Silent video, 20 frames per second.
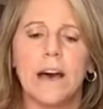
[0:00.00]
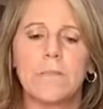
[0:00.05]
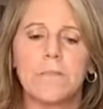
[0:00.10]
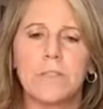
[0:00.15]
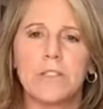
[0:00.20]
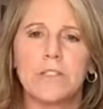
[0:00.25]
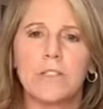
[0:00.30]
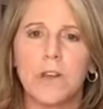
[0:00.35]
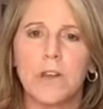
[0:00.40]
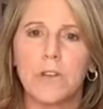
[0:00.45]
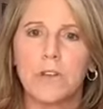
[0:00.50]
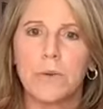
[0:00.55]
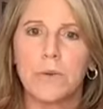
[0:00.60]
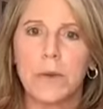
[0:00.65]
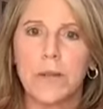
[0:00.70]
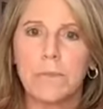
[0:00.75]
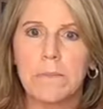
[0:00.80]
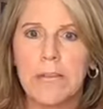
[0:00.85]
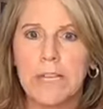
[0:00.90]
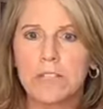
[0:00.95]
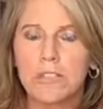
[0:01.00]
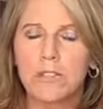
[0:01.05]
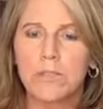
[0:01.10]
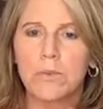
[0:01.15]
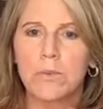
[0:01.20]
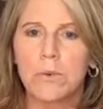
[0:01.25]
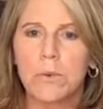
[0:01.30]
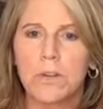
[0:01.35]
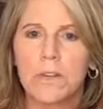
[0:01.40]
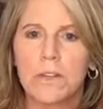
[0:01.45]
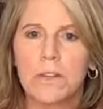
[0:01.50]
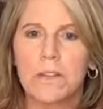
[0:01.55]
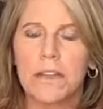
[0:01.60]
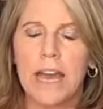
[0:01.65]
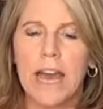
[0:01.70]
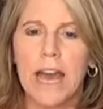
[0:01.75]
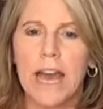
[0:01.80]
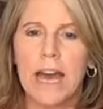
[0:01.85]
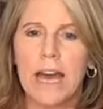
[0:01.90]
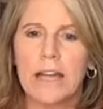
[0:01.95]
So you want to make sure
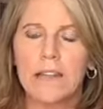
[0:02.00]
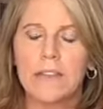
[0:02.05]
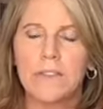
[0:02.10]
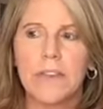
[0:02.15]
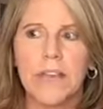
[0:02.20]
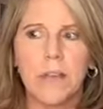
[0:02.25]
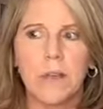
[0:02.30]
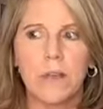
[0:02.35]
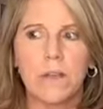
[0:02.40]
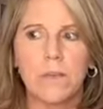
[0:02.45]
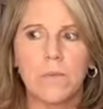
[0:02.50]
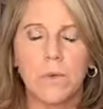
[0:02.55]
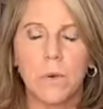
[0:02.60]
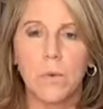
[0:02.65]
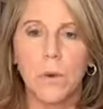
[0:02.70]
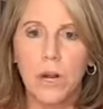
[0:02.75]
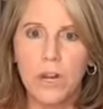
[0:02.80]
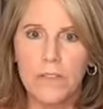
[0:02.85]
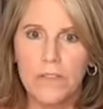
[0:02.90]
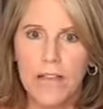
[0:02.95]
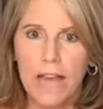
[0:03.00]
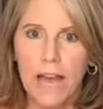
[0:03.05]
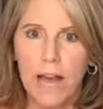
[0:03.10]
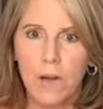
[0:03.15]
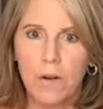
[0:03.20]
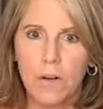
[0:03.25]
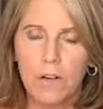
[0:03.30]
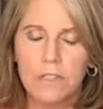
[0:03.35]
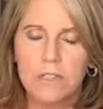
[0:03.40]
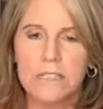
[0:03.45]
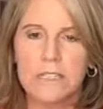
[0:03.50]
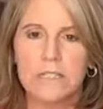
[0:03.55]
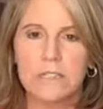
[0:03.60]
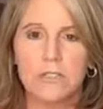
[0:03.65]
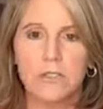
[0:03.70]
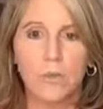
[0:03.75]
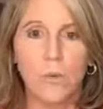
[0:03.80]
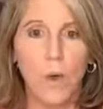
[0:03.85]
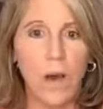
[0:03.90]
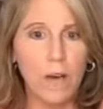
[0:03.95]
that they will work the hours.
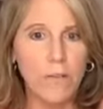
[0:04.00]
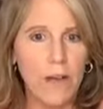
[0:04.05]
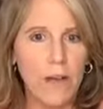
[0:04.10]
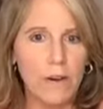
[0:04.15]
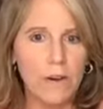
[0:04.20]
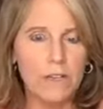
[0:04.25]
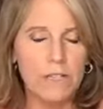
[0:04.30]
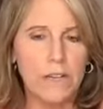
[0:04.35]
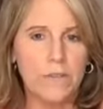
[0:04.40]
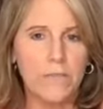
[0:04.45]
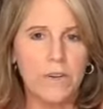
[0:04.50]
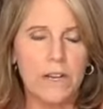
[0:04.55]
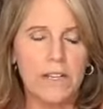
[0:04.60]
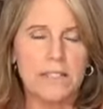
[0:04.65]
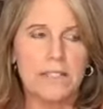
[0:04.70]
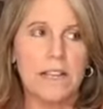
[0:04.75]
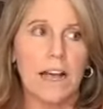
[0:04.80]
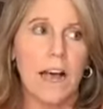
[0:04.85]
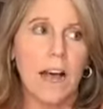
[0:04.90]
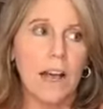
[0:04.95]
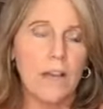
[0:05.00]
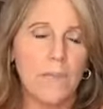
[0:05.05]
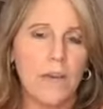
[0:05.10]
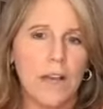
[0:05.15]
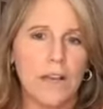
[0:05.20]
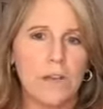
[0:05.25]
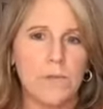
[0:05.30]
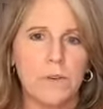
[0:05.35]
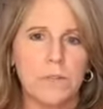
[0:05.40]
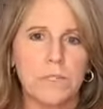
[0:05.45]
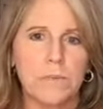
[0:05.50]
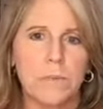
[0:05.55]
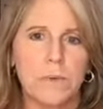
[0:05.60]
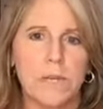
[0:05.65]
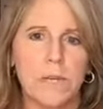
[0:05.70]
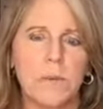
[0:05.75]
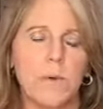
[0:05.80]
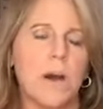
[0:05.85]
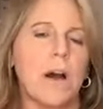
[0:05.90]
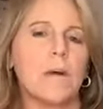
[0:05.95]
It's 12-hour difference. I find it works
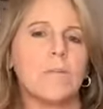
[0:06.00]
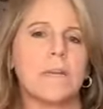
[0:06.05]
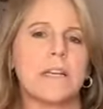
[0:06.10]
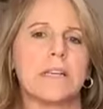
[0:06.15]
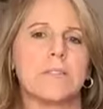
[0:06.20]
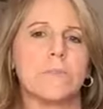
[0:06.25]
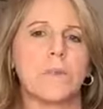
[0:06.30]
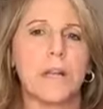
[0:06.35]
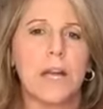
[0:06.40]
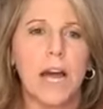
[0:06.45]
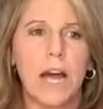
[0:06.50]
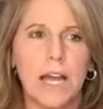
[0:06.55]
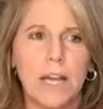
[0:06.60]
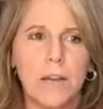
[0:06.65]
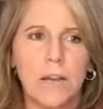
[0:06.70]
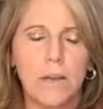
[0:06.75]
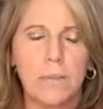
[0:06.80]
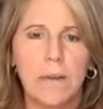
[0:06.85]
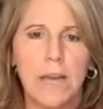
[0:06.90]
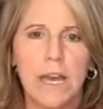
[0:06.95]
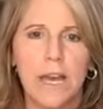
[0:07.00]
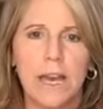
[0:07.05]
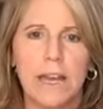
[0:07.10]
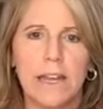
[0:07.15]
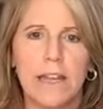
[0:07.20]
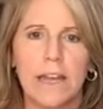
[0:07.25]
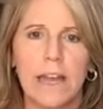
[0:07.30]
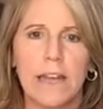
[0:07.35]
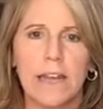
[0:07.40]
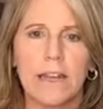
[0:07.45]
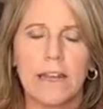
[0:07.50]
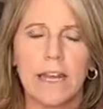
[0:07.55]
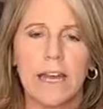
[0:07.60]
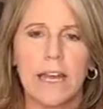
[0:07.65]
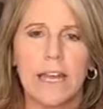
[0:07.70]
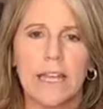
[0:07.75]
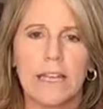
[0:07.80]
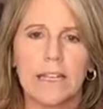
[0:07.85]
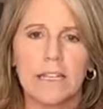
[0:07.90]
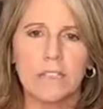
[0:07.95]
pretty well, because when I go to bed at
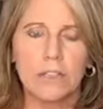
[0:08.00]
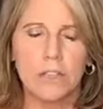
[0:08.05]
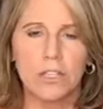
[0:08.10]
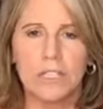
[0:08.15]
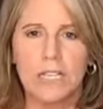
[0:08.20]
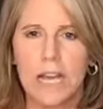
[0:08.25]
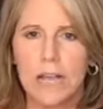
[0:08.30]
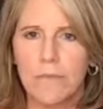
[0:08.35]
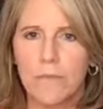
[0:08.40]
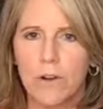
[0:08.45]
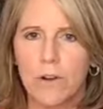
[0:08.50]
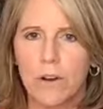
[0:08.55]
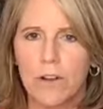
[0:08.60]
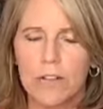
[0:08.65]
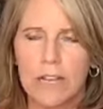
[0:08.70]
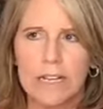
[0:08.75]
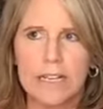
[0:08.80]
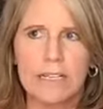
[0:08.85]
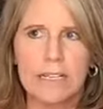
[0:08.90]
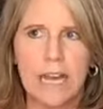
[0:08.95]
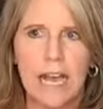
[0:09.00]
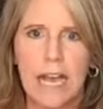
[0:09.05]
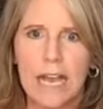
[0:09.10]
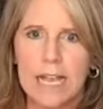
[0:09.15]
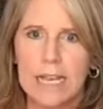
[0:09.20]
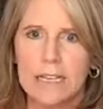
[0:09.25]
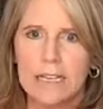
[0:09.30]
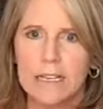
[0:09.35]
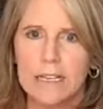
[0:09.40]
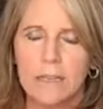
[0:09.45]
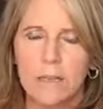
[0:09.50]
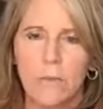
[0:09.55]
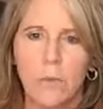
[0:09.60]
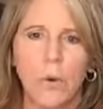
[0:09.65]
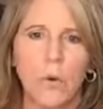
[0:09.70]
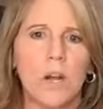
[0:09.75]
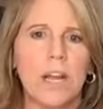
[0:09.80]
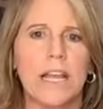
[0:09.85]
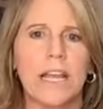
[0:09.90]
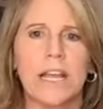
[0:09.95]
night, it's a good time for her, like 9 in the
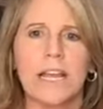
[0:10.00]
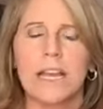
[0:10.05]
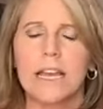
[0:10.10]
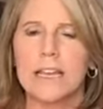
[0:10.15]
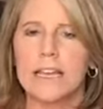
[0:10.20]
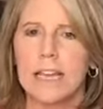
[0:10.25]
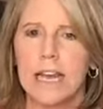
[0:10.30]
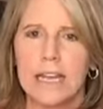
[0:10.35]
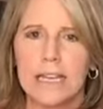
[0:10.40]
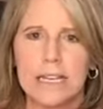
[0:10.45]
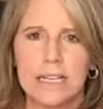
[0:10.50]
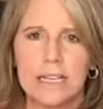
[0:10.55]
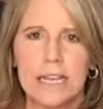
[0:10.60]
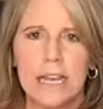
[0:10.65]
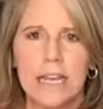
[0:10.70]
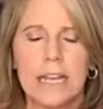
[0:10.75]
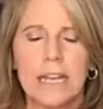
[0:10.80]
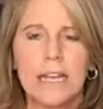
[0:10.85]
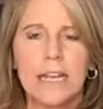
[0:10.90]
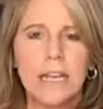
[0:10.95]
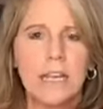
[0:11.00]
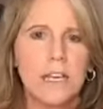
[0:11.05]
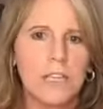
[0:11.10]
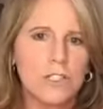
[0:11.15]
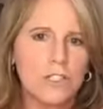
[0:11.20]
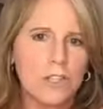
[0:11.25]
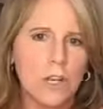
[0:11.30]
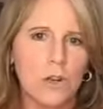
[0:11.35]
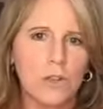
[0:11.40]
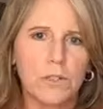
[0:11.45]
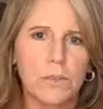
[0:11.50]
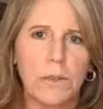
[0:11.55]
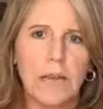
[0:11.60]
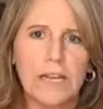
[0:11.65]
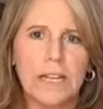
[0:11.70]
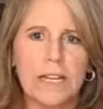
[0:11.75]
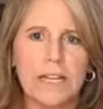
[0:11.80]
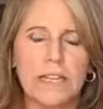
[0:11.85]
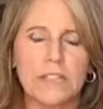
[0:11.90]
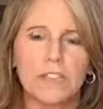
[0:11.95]
morning and 9 at night. So
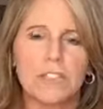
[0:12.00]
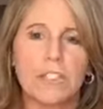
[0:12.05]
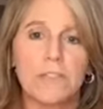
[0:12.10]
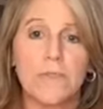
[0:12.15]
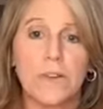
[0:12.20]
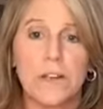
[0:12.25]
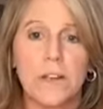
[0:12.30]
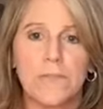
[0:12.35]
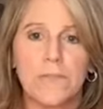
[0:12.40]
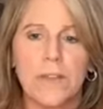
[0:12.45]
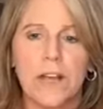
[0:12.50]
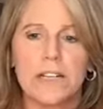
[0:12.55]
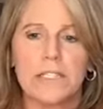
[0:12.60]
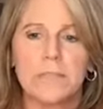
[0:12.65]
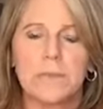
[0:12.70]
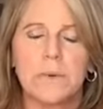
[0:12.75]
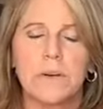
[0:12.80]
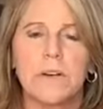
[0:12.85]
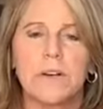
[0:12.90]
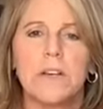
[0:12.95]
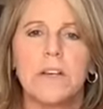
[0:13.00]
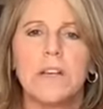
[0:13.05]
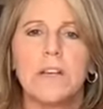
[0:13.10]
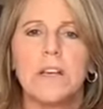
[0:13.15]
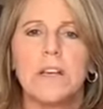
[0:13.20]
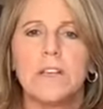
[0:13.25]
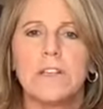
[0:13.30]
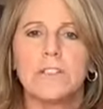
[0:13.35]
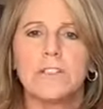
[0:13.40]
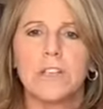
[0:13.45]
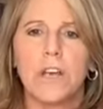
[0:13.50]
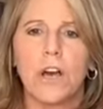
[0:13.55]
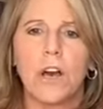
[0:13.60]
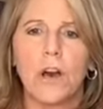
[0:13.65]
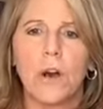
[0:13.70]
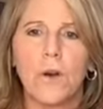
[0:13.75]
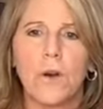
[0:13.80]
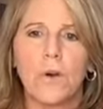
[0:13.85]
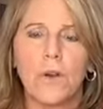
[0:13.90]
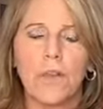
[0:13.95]
depending, and she's very flexible.
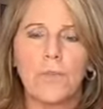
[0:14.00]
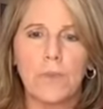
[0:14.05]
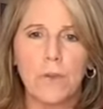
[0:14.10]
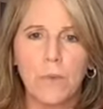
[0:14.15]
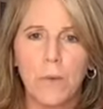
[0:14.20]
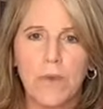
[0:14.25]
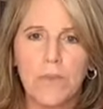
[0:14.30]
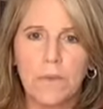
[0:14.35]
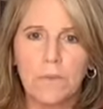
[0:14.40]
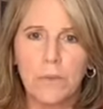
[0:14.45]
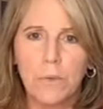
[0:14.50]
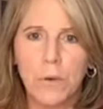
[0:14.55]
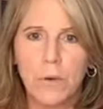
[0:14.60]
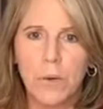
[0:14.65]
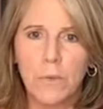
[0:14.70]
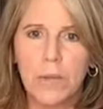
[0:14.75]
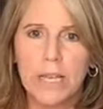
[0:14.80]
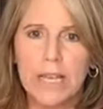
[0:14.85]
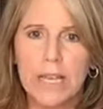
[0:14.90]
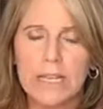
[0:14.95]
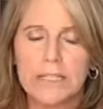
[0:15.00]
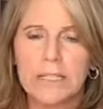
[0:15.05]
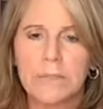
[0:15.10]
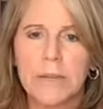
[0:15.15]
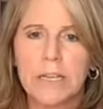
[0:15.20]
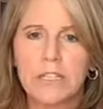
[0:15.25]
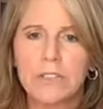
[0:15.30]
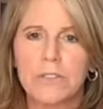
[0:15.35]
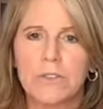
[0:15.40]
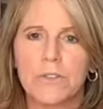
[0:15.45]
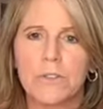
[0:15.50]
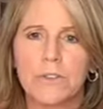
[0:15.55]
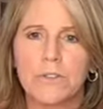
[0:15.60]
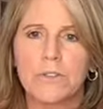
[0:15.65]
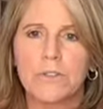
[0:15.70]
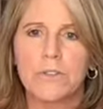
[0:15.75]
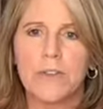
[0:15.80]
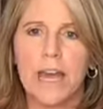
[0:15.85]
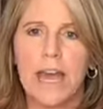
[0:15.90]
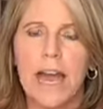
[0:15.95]
So if you want them to work weekends, make sure they'll
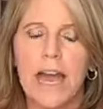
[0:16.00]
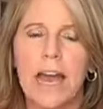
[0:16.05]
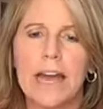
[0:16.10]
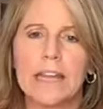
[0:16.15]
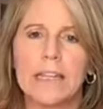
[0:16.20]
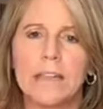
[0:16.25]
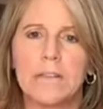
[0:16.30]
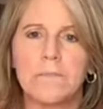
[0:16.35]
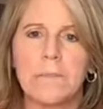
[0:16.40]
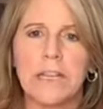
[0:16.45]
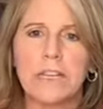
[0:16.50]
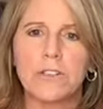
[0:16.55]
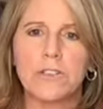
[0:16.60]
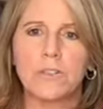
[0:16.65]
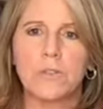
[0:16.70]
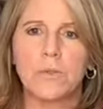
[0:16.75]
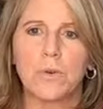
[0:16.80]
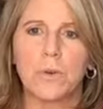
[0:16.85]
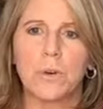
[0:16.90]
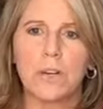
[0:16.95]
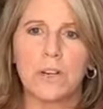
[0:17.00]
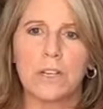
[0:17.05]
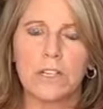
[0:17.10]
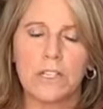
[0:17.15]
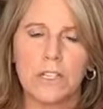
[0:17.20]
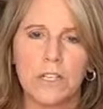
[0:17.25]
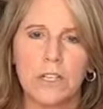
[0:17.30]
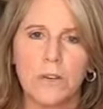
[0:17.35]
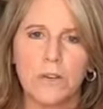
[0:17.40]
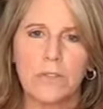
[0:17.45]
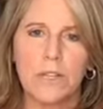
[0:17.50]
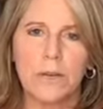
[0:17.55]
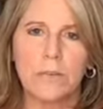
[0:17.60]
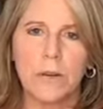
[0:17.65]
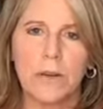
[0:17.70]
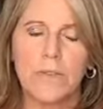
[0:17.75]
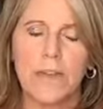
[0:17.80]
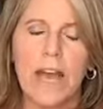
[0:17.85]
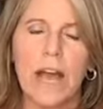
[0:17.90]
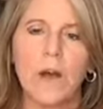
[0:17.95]
do that, and make sure, you know,
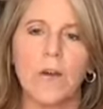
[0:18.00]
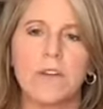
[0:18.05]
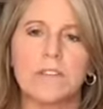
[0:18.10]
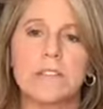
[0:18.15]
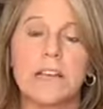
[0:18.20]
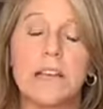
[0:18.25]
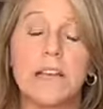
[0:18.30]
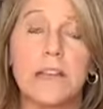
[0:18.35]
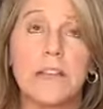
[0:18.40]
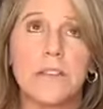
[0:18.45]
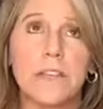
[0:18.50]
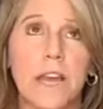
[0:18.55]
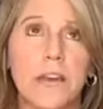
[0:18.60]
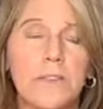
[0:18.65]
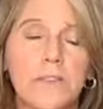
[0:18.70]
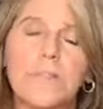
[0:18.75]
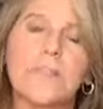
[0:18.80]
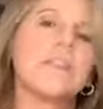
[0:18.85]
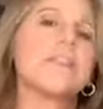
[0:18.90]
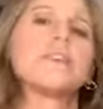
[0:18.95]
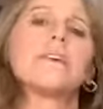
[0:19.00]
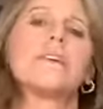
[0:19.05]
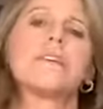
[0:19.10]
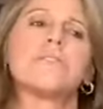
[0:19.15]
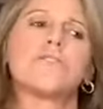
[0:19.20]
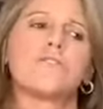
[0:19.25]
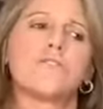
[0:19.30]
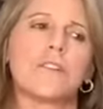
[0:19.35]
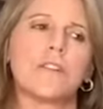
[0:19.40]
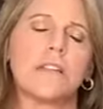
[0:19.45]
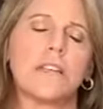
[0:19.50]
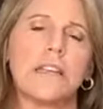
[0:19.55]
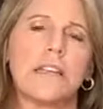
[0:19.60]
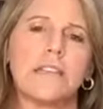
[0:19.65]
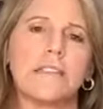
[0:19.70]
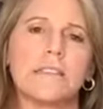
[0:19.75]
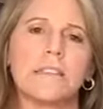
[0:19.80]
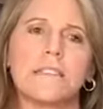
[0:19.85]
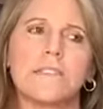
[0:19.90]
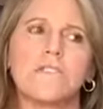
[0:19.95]
number of hours. The other thing that
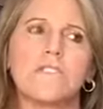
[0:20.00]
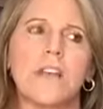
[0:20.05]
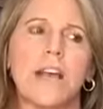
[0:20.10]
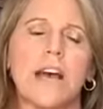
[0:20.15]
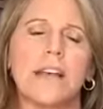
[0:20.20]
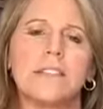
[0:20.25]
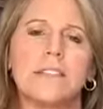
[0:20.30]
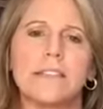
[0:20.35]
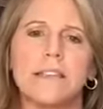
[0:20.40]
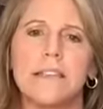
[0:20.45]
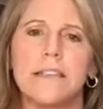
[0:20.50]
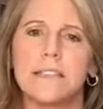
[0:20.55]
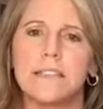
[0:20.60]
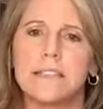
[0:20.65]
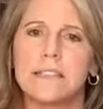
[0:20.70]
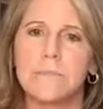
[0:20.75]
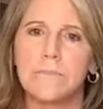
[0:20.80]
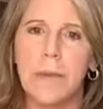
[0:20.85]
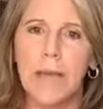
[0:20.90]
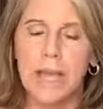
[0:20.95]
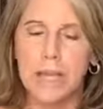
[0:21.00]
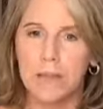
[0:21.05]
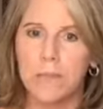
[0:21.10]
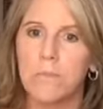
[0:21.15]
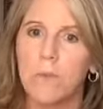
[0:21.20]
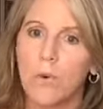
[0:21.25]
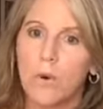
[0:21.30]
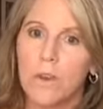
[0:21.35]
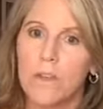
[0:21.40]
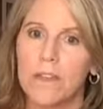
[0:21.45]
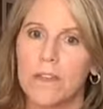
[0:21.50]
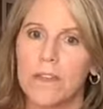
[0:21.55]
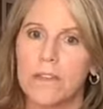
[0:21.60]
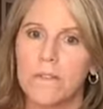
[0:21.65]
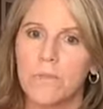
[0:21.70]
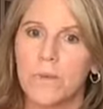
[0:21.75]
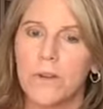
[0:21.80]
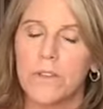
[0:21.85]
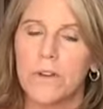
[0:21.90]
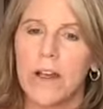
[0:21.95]
Shalene suggests is to pay them more
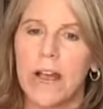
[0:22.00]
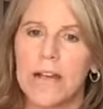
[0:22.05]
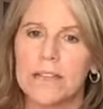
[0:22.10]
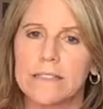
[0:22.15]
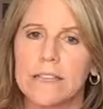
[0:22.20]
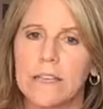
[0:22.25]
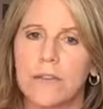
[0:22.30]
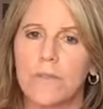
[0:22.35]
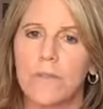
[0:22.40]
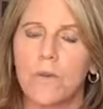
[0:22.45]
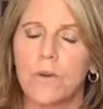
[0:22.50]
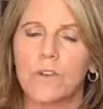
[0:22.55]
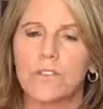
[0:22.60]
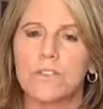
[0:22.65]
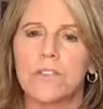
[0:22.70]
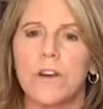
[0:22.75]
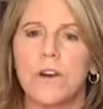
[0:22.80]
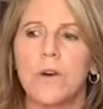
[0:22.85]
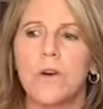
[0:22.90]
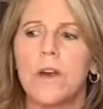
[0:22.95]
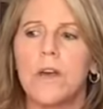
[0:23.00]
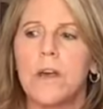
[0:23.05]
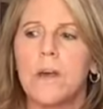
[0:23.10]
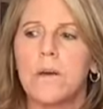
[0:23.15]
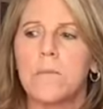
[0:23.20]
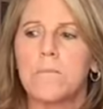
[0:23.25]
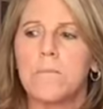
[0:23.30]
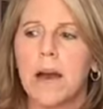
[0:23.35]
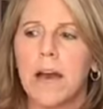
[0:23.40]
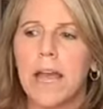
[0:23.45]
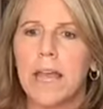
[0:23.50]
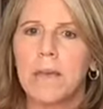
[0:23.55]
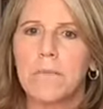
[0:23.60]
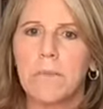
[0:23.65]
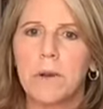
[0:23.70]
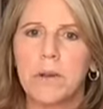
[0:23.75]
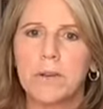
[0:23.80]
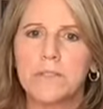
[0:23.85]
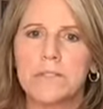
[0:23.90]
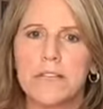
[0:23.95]
than what they're asking for. So my
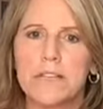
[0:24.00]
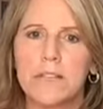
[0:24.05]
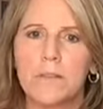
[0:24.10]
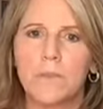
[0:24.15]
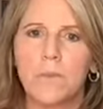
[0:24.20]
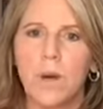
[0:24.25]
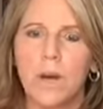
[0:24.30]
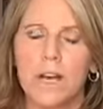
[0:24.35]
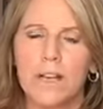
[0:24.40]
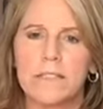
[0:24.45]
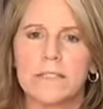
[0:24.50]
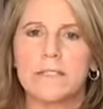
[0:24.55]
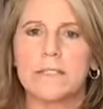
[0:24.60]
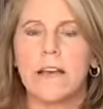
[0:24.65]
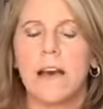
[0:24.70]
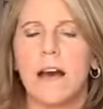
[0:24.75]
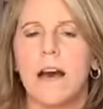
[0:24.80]
person was,